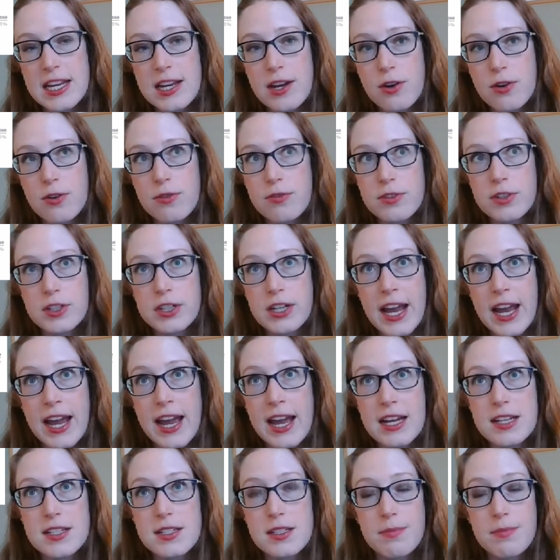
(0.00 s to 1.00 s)
over
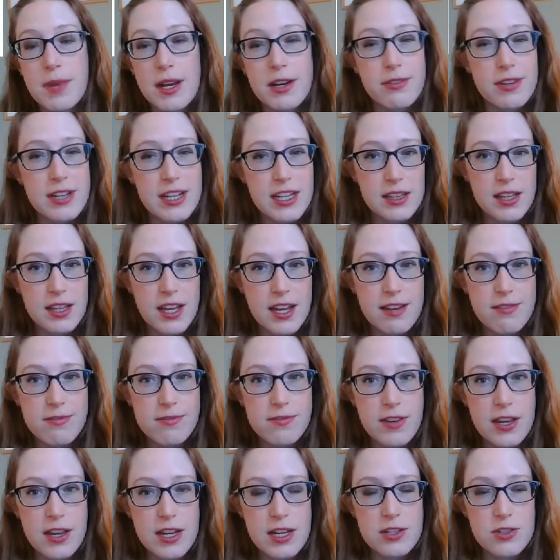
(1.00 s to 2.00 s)
at My Reading
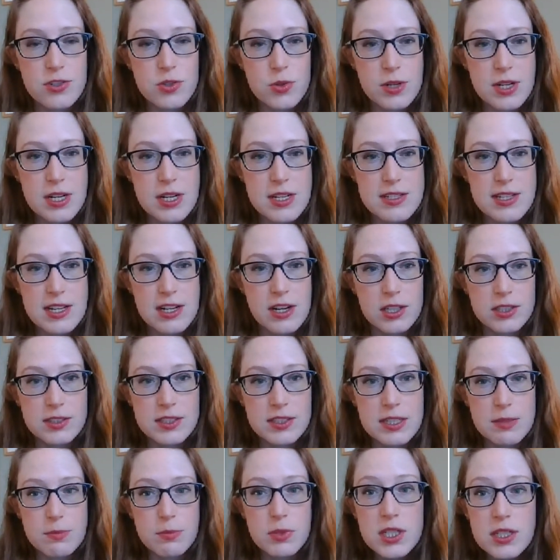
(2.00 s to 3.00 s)
Life and Doris at all
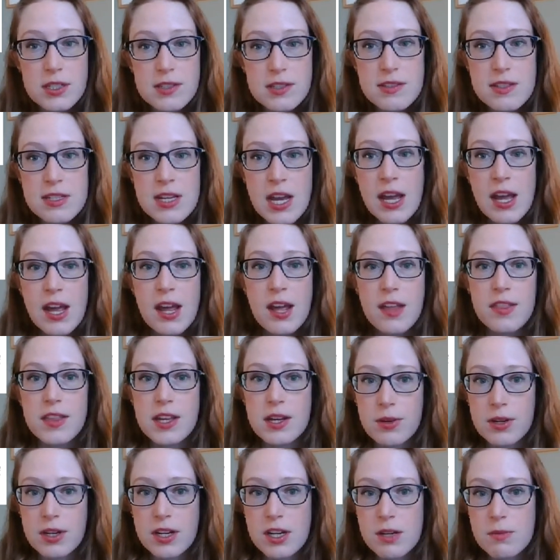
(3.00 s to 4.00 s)
D Books, I
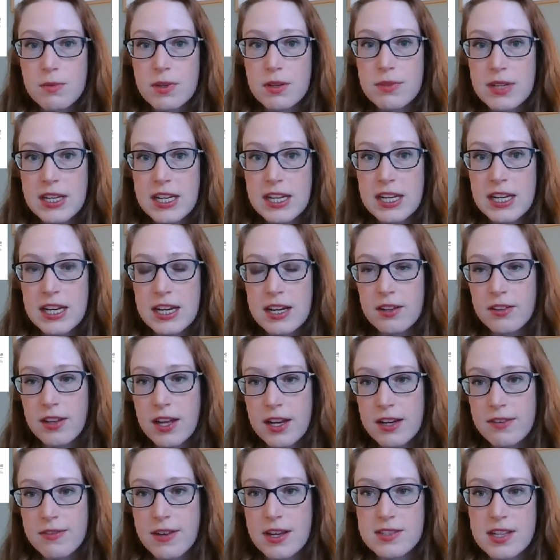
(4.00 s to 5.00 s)
think we're going to be reading a
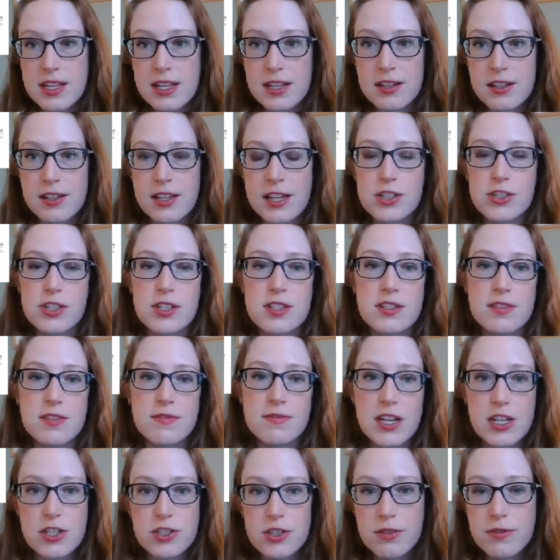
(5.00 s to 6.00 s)
lot of essay collections of
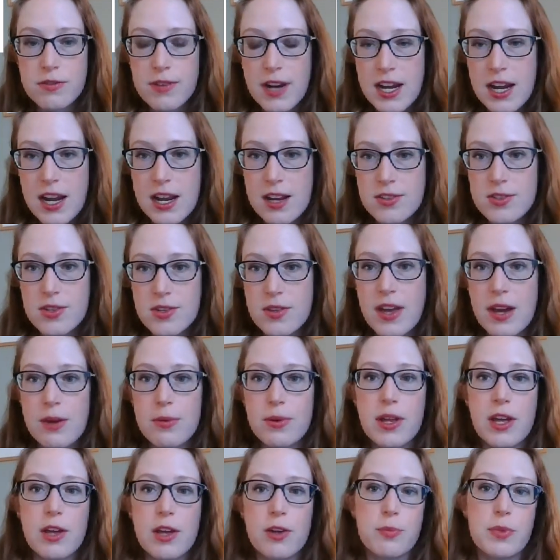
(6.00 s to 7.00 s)
nature writing, so that
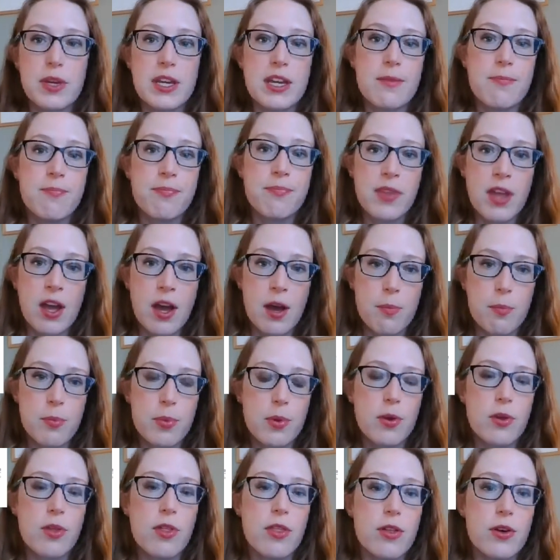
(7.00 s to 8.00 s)
will help me up
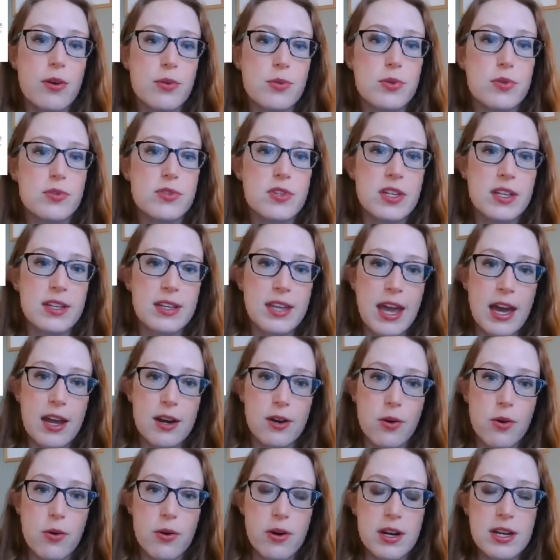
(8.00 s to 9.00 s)
those
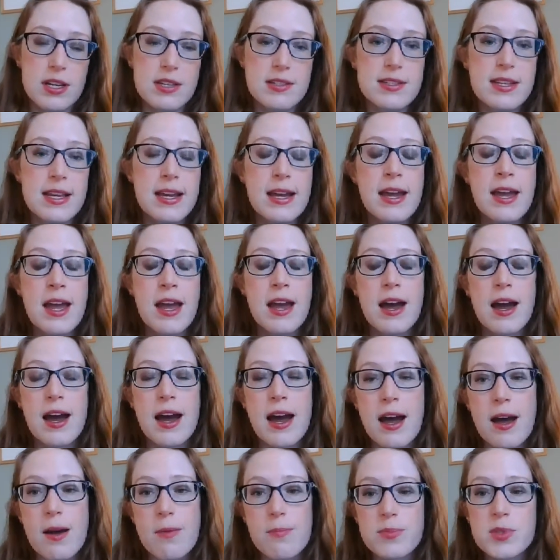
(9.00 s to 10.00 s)
categories.
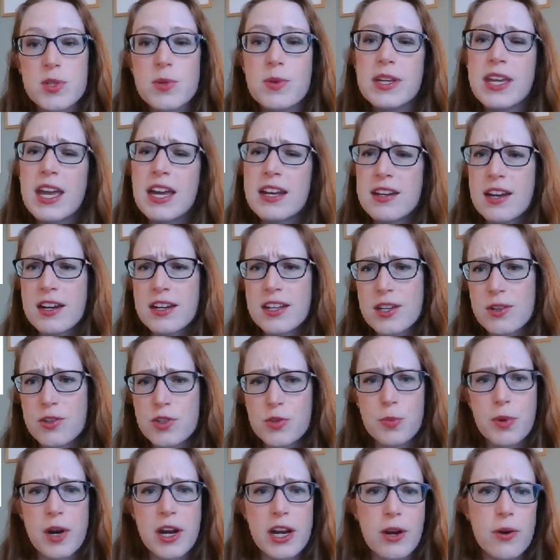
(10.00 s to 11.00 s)
So again, not a
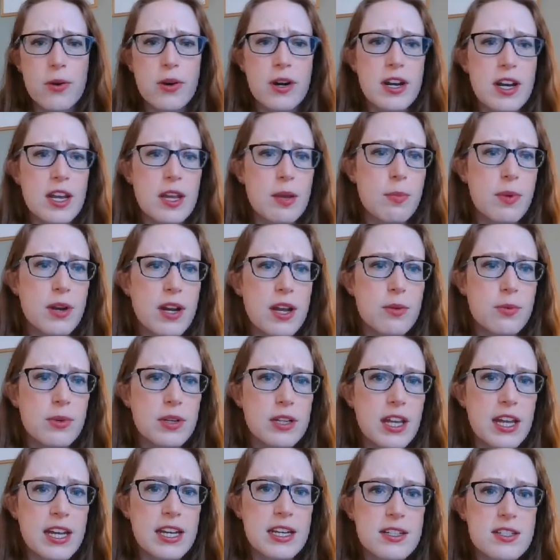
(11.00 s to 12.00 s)
huge priority, but I
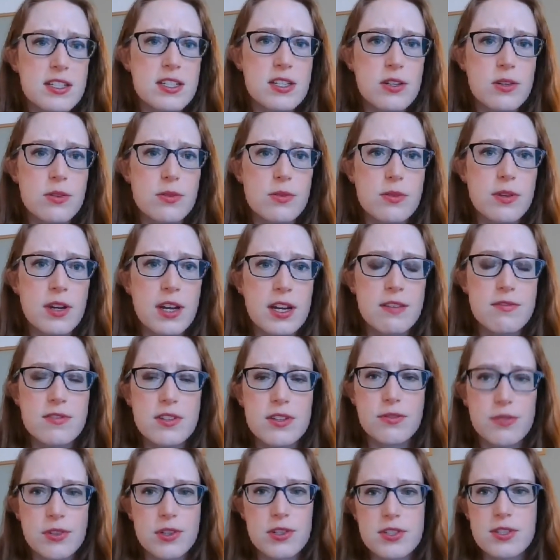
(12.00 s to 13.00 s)
would like to kind of
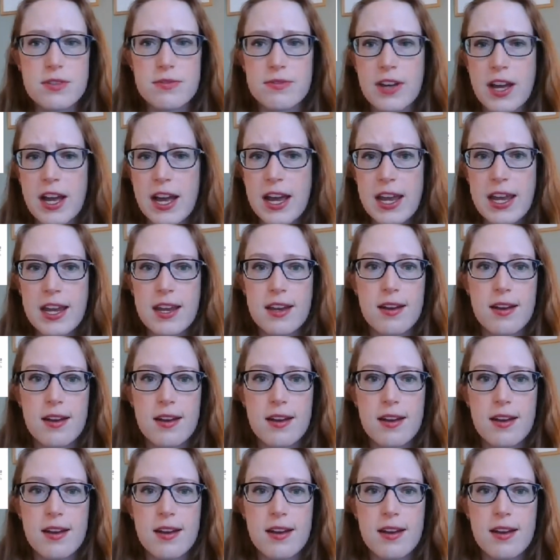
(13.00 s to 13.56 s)
diversify